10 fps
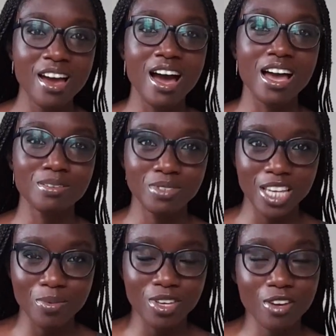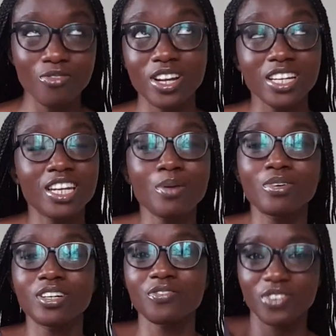I'm Demi, your friendly
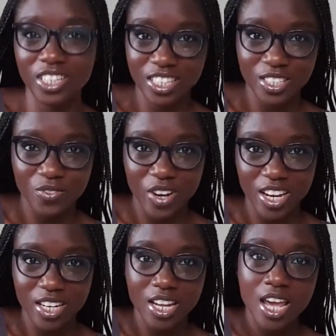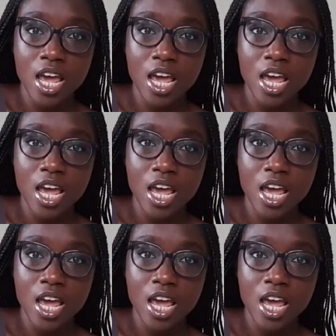neighborhood fitness friend,